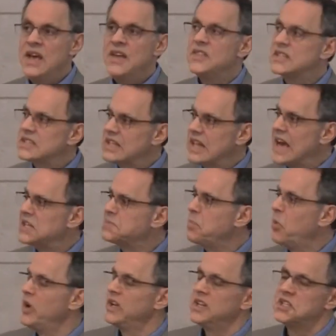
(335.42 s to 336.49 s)
This last
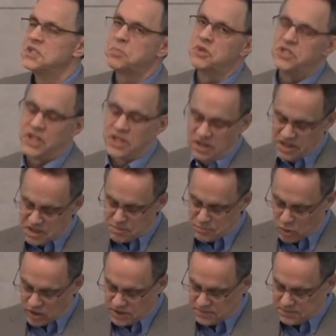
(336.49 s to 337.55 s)
point is particularly
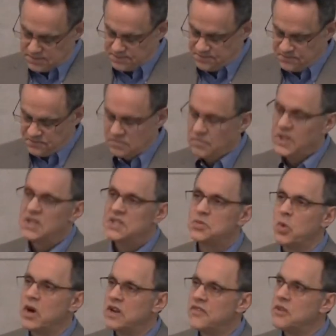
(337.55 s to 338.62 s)
important
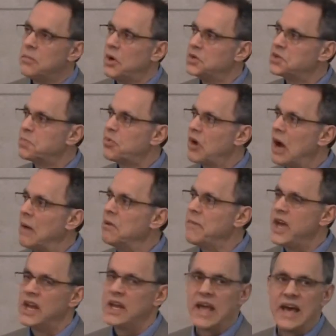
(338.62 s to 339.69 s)
because one of the most
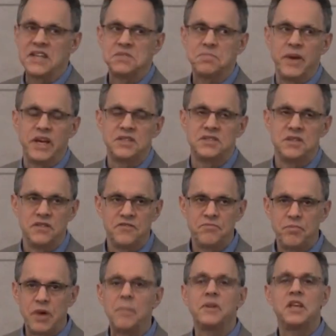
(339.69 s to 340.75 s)
problematic aspects
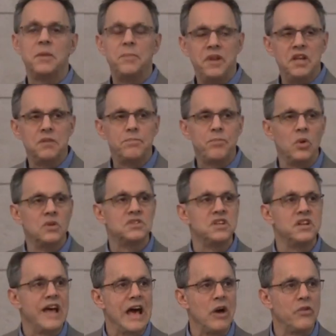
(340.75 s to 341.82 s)
of public opinion polls
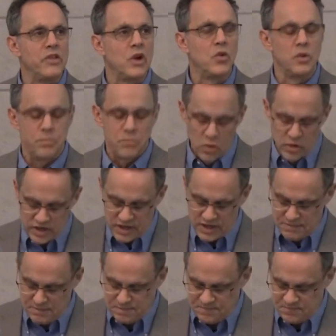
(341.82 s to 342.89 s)
and how they're
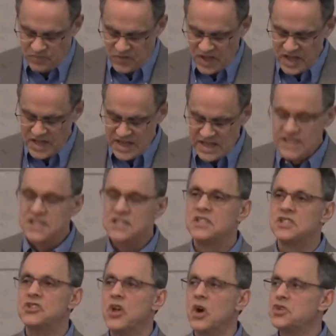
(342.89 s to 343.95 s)
reported is
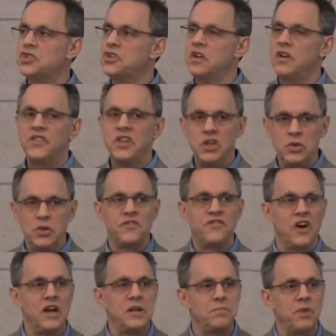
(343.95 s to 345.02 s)
this notion of the
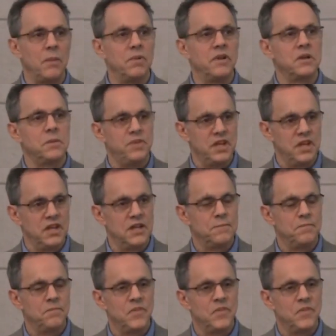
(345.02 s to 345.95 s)
unified public opinion,